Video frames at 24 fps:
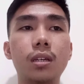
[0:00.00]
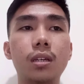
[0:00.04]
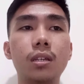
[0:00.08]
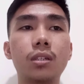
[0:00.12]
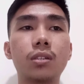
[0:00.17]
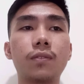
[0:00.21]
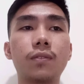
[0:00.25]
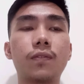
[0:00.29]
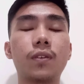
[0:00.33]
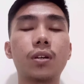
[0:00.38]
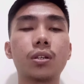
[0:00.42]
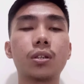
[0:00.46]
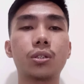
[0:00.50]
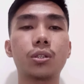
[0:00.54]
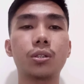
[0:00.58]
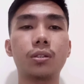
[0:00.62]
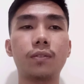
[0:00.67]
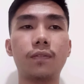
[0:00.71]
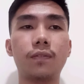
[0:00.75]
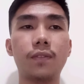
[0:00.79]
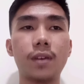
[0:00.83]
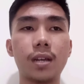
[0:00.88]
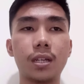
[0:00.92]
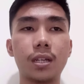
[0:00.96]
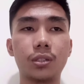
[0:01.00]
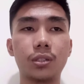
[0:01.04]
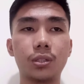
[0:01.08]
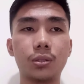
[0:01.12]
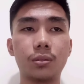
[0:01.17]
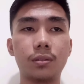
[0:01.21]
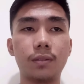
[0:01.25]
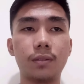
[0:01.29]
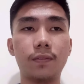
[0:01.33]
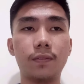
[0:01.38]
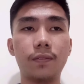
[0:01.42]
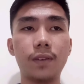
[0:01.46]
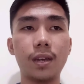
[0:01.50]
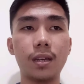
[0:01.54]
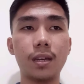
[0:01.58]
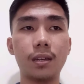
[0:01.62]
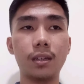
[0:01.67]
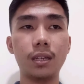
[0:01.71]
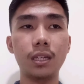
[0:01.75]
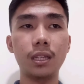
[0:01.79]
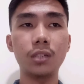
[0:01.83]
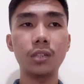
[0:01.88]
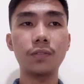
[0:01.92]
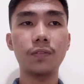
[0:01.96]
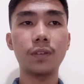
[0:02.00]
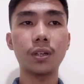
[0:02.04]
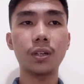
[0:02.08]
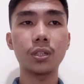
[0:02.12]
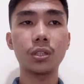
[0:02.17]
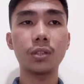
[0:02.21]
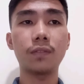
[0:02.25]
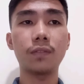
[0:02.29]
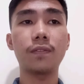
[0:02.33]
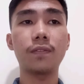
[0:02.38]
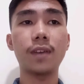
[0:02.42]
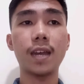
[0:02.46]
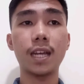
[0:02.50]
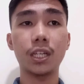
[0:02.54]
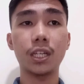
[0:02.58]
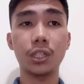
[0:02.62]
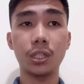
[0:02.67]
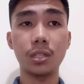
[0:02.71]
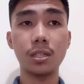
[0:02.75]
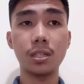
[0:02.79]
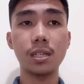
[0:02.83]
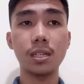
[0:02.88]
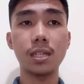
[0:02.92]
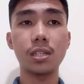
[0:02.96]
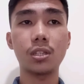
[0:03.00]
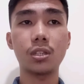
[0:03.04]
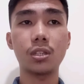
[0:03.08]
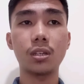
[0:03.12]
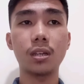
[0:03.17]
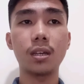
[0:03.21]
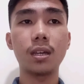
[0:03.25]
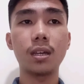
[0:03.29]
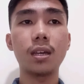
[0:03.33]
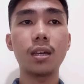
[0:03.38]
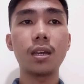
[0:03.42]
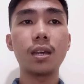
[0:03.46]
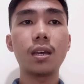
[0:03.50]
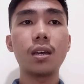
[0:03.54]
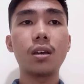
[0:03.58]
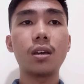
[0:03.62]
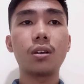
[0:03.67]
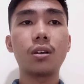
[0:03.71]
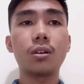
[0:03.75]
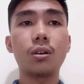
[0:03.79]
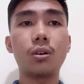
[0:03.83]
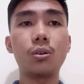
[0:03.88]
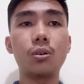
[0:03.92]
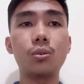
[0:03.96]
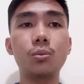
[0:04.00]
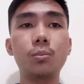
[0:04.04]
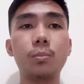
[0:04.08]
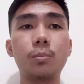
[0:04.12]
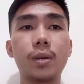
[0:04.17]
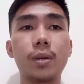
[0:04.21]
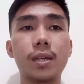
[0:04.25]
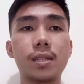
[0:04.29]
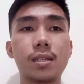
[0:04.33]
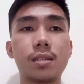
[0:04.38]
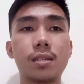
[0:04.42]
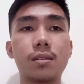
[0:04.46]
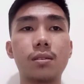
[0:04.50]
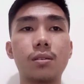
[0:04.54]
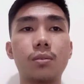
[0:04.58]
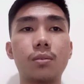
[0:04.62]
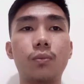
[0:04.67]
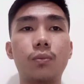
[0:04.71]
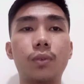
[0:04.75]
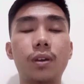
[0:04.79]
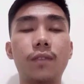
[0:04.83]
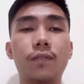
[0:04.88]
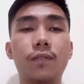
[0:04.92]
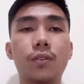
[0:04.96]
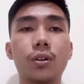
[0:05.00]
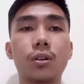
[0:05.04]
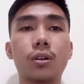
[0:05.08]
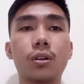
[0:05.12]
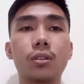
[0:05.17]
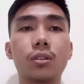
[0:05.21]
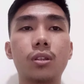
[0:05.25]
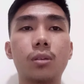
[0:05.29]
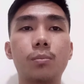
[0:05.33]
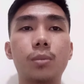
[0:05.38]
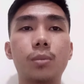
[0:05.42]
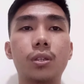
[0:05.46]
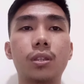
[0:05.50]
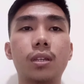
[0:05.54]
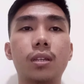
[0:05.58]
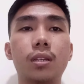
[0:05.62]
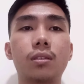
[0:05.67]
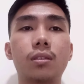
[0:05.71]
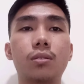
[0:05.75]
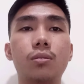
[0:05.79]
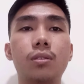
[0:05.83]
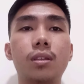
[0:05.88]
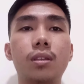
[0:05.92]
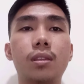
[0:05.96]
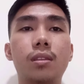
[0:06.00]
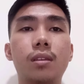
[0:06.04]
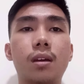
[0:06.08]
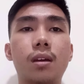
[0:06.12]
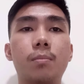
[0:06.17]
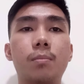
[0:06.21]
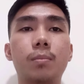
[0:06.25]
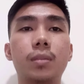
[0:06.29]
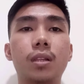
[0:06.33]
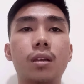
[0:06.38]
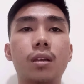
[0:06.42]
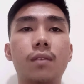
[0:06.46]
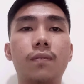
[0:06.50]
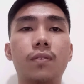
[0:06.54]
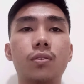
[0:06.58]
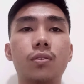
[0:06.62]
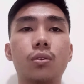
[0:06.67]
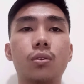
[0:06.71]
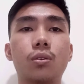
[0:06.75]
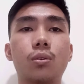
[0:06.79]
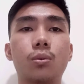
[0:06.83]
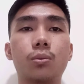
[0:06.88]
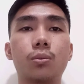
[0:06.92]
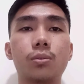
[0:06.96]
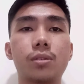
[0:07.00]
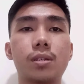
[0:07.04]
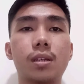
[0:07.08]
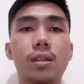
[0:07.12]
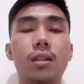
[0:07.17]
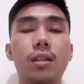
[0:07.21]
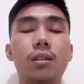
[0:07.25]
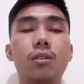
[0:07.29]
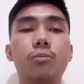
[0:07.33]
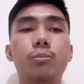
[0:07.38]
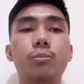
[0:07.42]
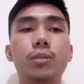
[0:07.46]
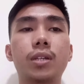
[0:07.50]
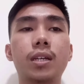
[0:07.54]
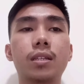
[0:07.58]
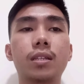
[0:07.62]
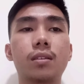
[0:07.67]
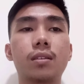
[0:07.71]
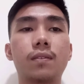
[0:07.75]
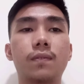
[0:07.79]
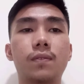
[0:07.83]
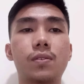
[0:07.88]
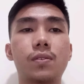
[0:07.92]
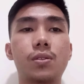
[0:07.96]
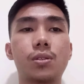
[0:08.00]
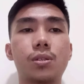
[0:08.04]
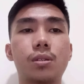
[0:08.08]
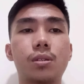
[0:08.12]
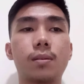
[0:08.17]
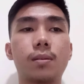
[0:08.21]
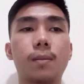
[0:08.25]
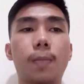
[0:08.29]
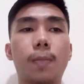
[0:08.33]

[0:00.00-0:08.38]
each function fashions its own best way for contributing to the top level goals and objectives.